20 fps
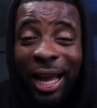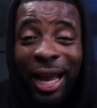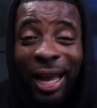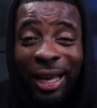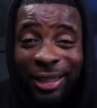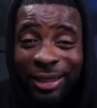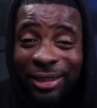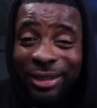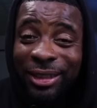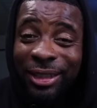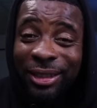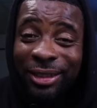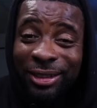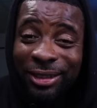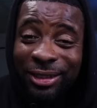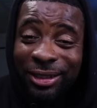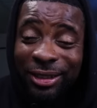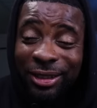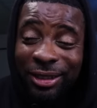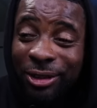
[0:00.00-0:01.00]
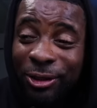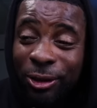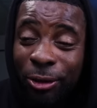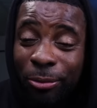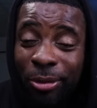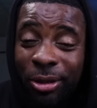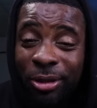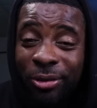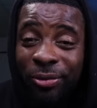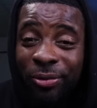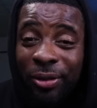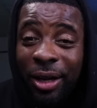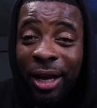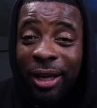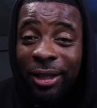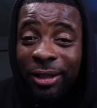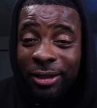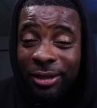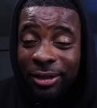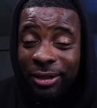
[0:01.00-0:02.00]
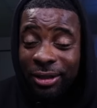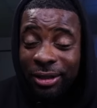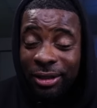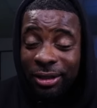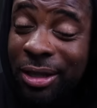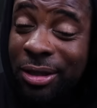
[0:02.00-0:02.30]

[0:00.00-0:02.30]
access to so much violence